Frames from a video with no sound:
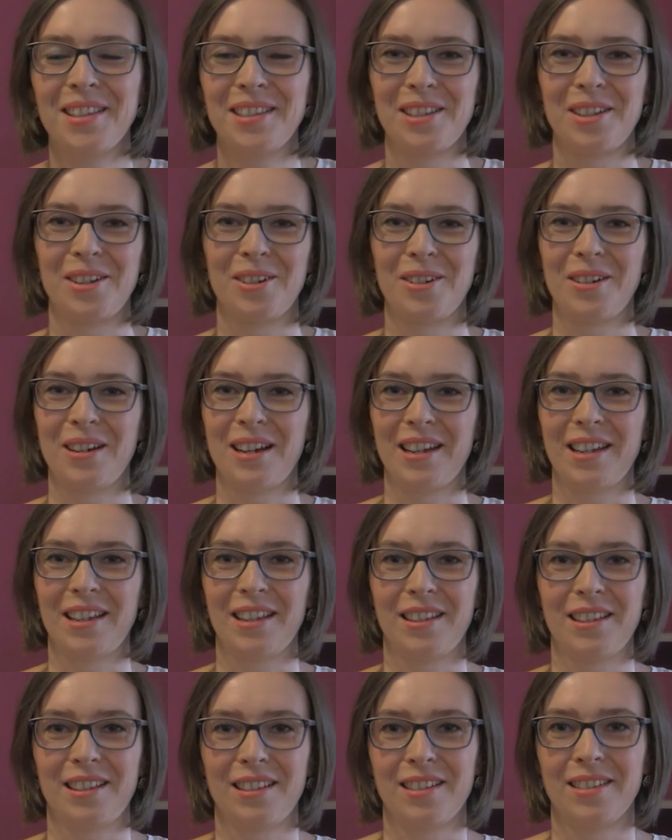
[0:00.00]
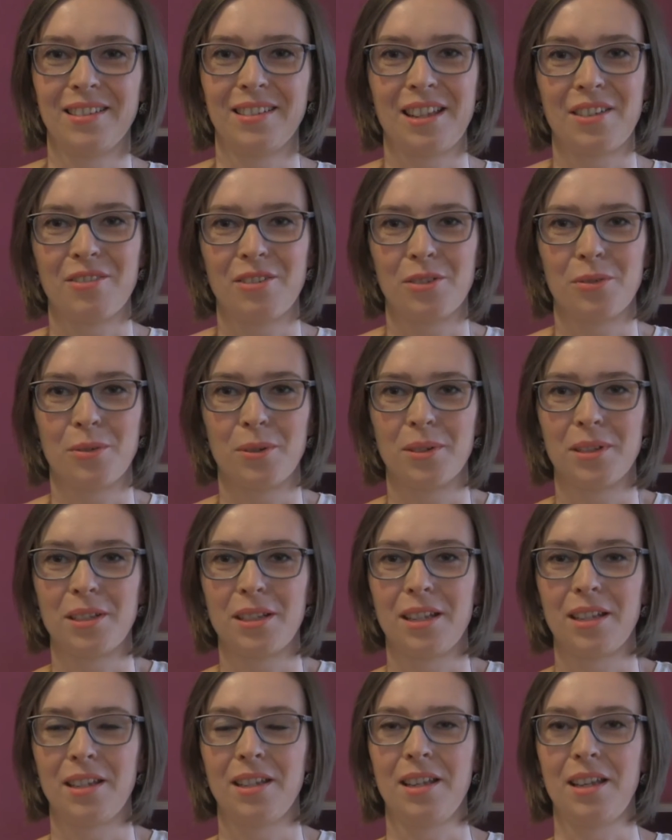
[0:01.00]
so I uh, never
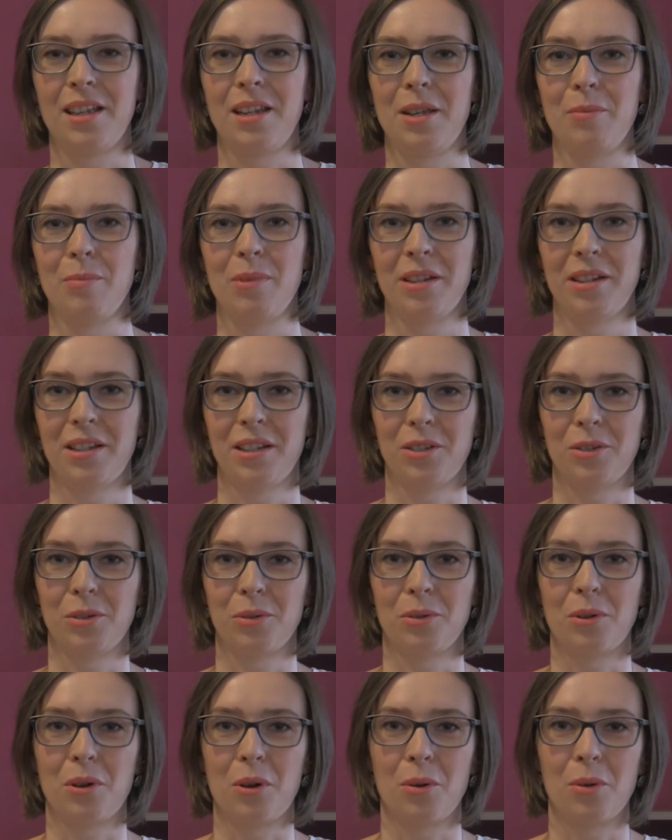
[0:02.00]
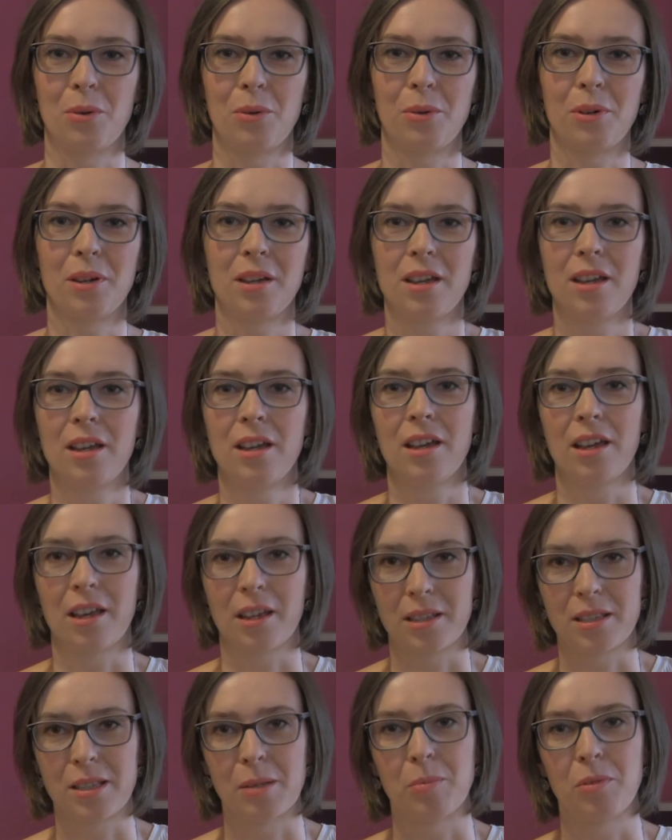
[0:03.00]
wanted anybody to know
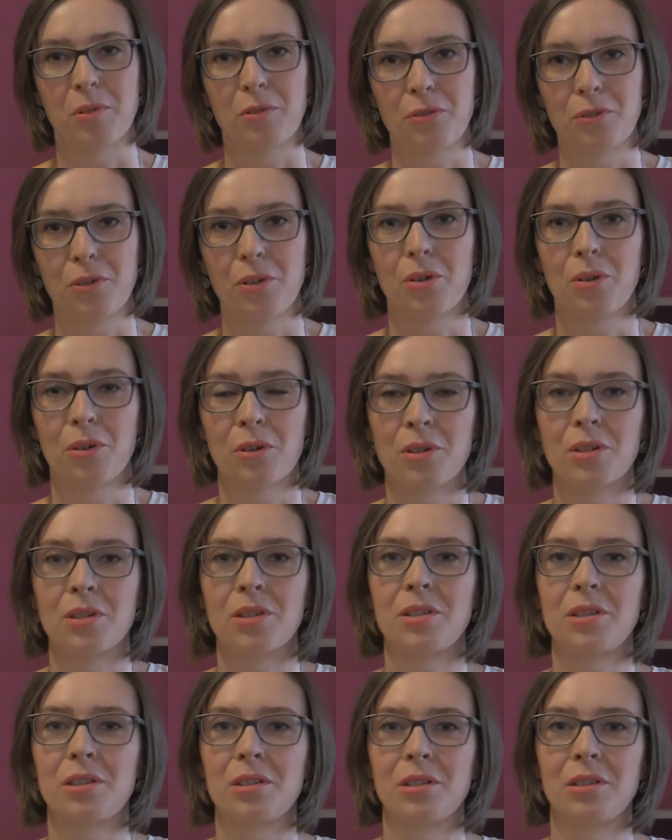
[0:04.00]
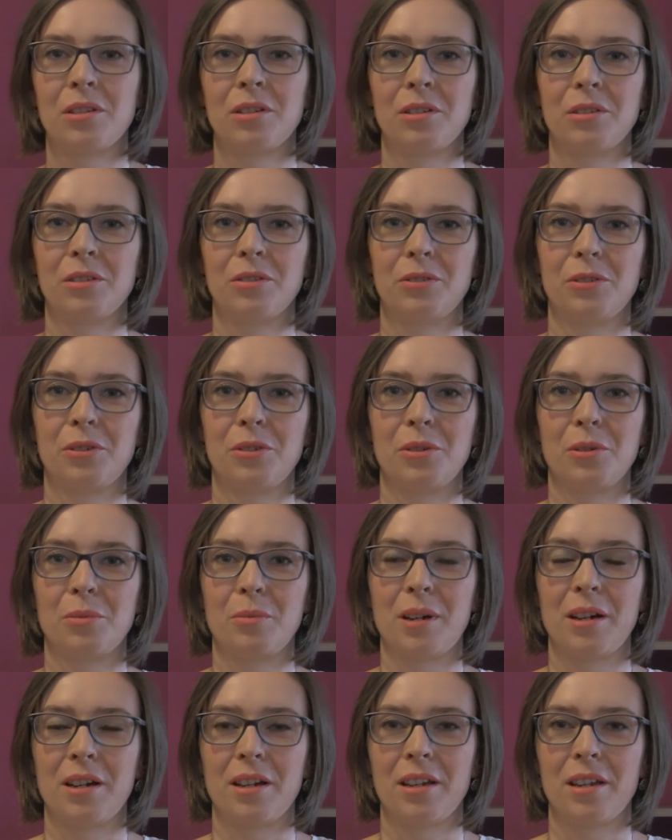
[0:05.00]
except of course uh, for
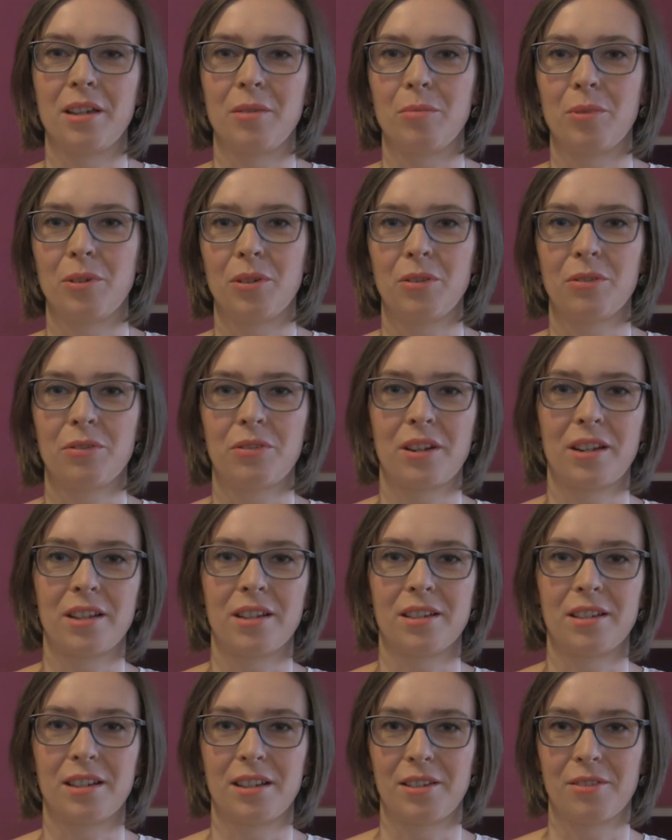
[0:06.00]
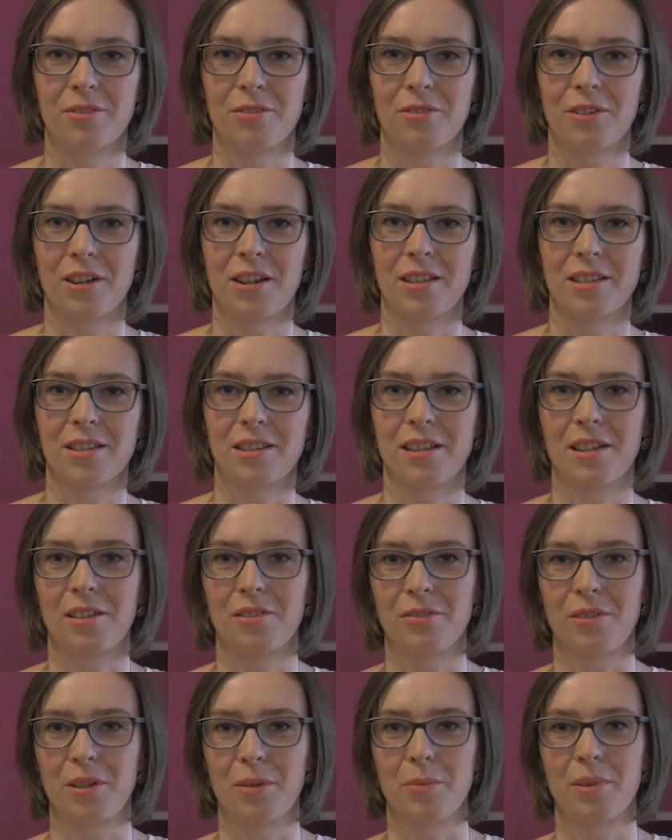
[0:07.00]
my boyfriend and friends and
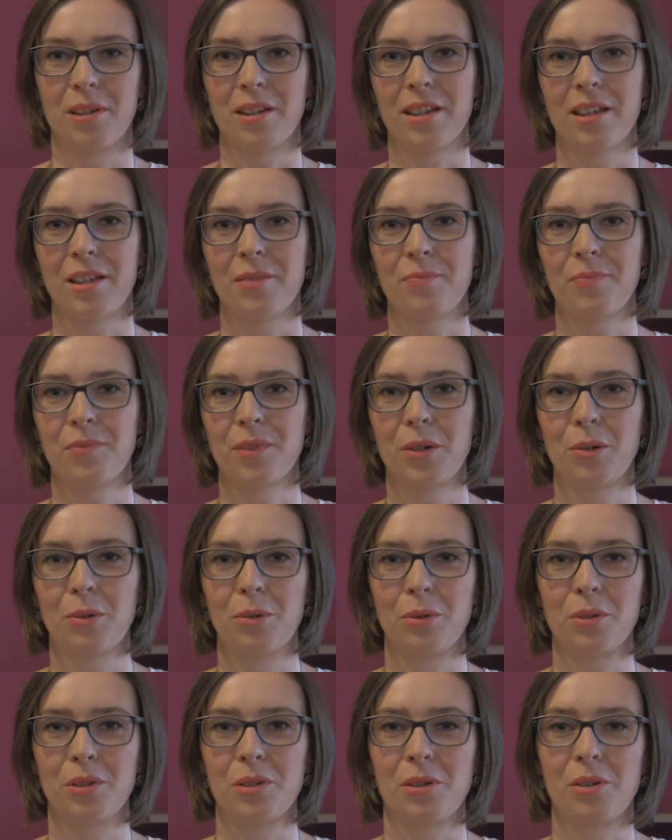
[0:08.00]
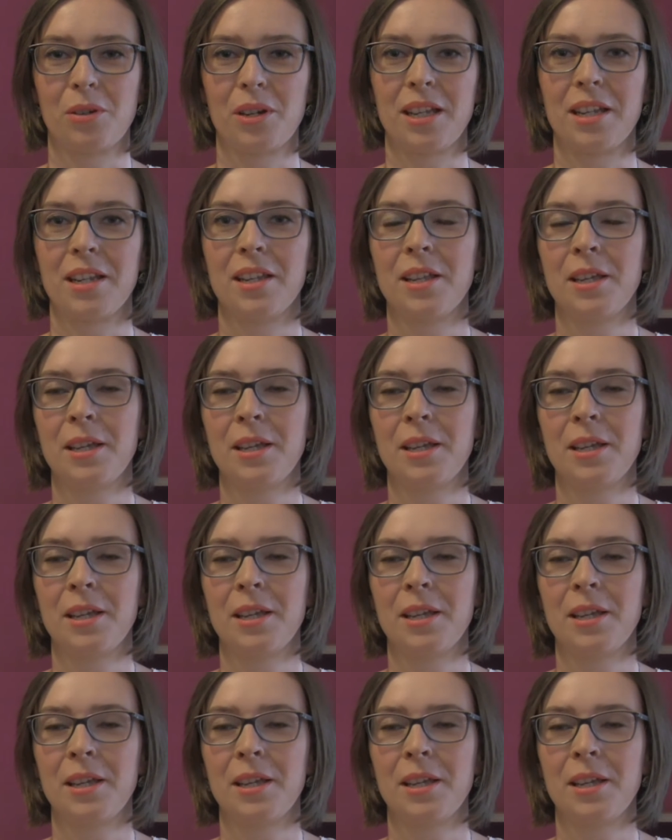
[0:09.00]
family who saw it.